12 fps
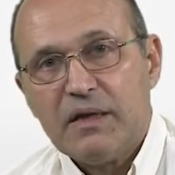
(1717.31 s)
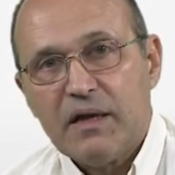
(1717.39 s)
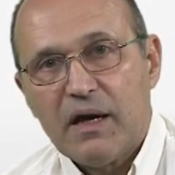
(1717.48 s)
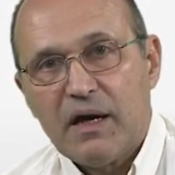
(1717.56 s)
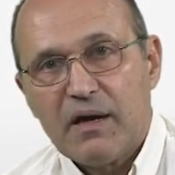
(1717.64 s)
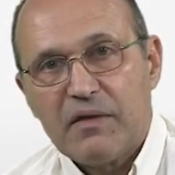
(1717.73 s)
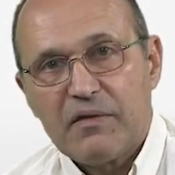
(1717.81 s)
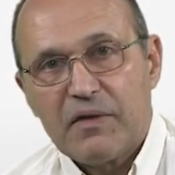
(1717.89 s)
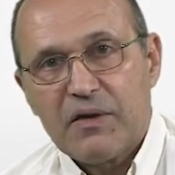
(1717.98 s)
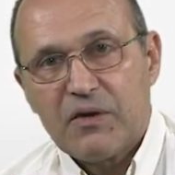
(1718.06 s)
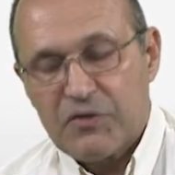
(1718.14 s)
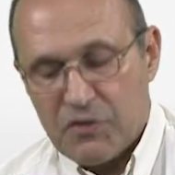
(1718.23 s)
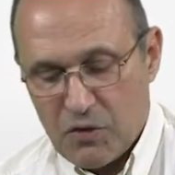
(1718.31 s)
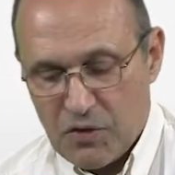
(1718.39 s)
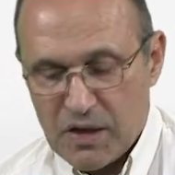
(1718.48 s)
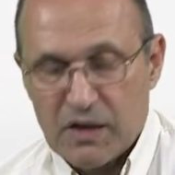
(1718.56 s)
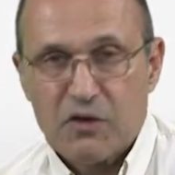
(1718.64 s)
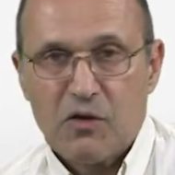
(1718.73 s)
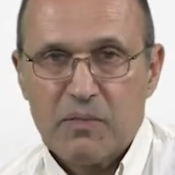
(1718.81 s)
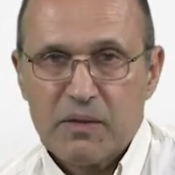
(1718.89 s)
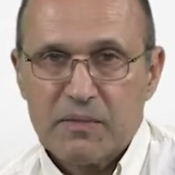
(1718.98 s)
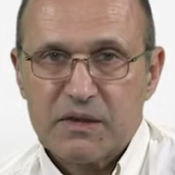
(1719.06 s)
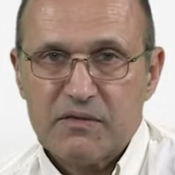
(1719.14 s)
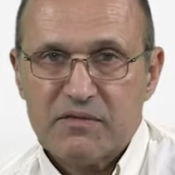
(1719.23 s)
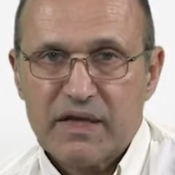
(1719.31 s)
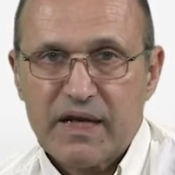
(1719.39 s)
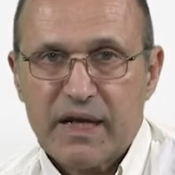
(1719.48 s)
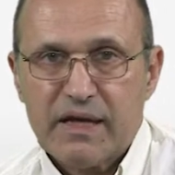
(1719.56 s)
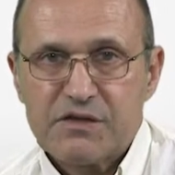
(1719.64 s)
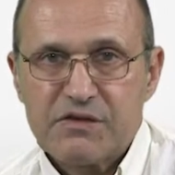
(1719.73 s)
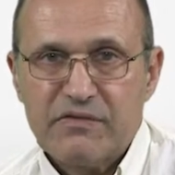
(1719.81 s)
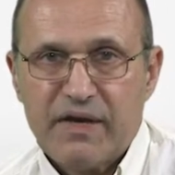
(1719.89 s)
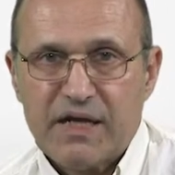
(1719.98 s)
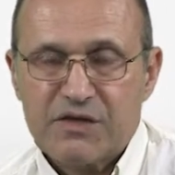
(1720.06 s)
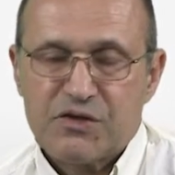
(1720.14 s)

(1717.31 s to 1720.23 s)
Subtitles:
the orthogonal complement of the range of A,